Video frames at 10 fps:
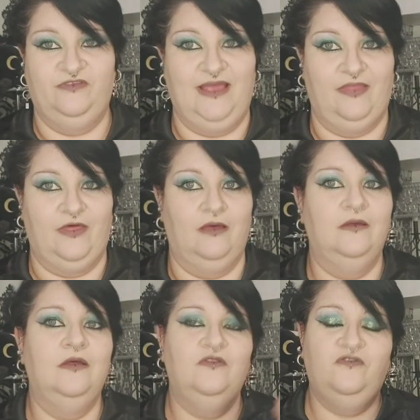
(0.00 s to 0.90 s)
together
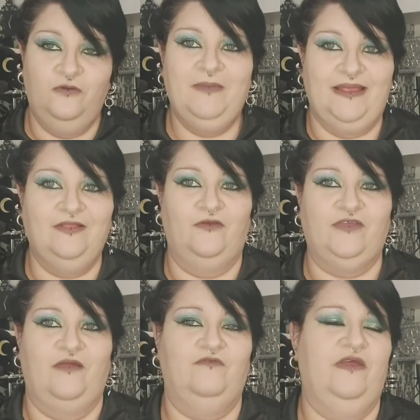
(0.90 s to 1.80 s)
to make those
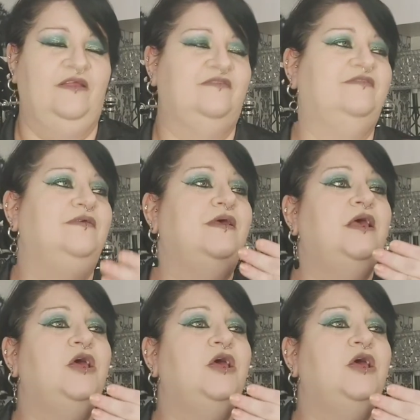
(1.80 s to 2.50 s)
outfits,